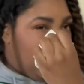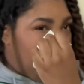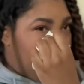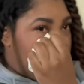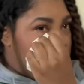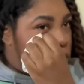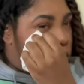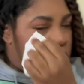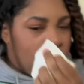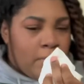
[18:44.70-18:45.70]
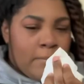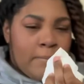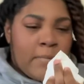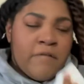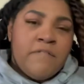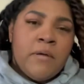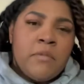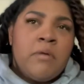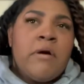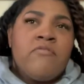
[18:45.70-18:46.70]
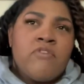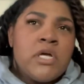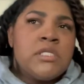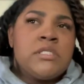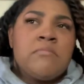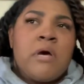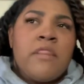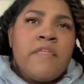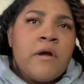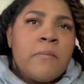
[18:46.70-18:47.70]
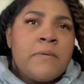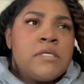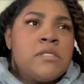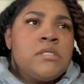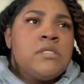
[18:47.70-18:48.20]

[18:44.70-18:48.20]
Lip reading: with my family and my friends and my therapists.